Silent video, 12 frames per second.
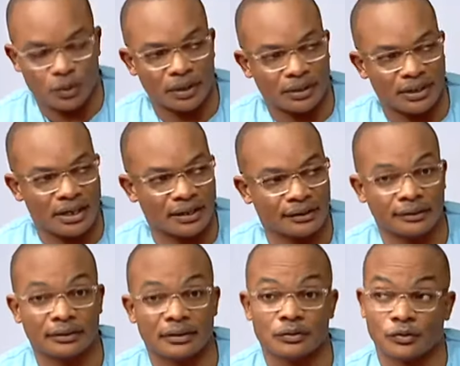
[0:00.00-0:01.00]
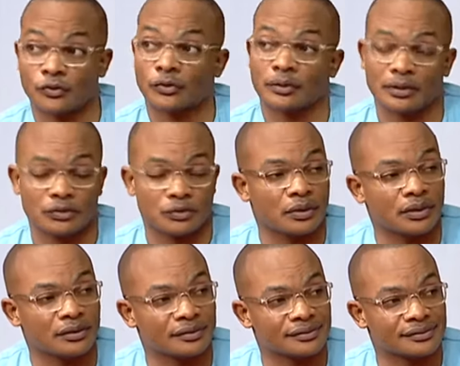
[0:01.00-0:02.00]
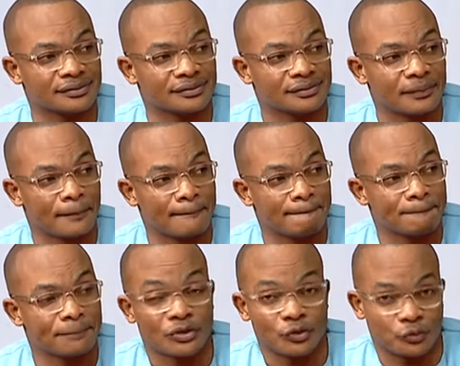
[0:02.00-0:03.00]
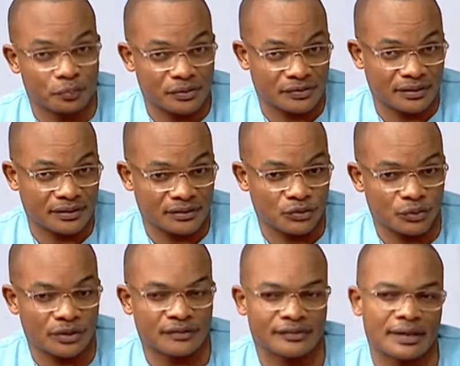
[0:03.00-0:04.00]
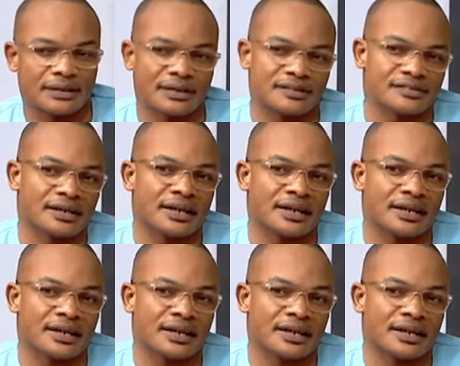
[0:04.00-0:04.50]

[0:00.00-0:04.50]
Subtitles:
one, Daniel, he was talking to kings. was presenting to kings, and there is a